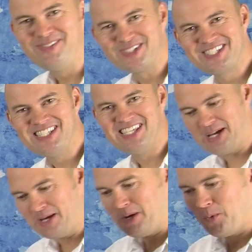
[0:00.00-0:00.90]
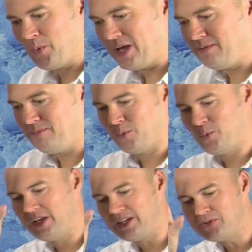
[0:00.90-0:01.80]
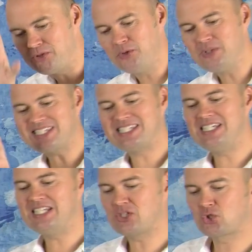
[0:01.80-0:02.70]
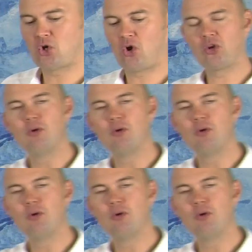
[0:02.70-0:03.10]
we see here, when the Jewish leader saw